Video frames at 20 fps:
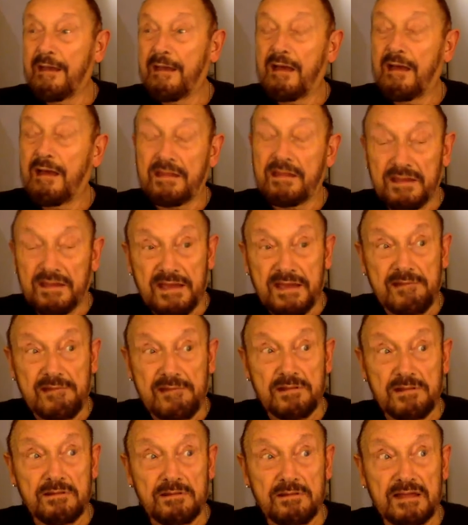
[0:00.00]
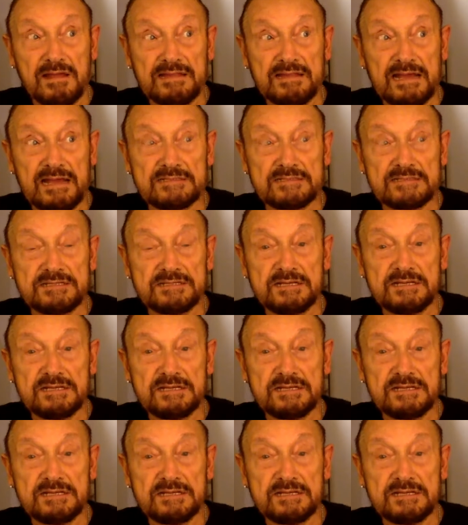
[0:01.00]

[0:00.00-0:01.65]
And I carried on like that